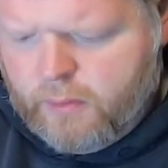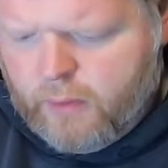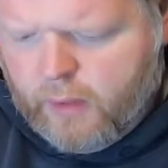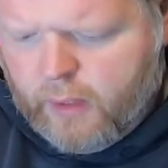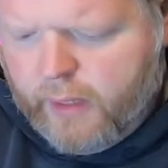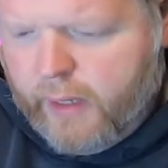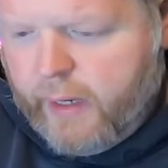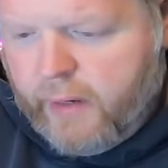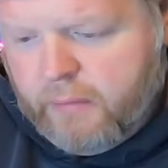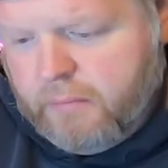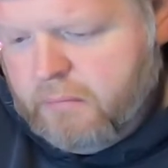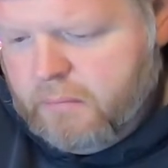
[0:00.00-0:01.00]

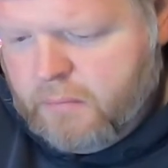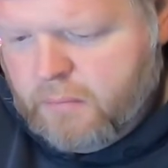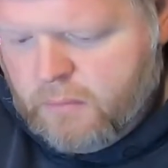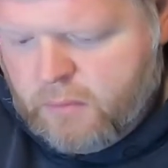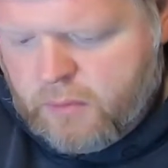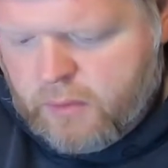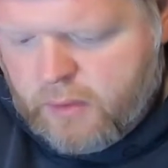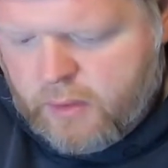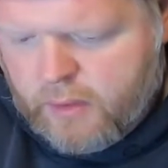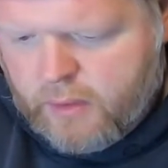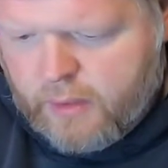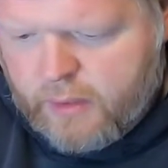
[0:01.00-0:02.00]
layout
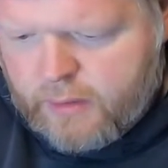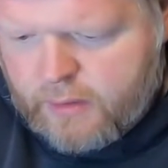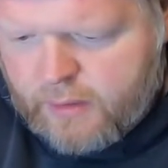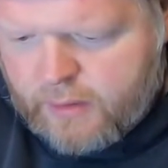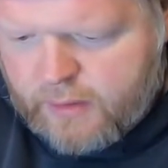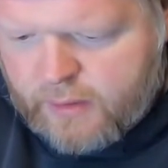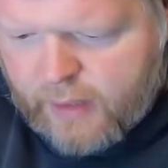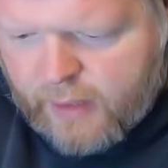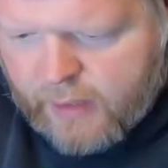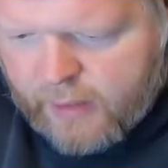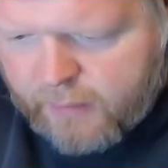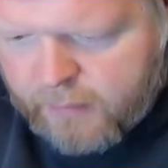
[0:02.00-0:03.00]
is the
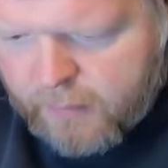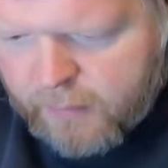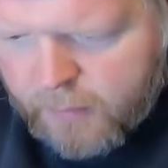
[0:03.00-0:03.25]
same.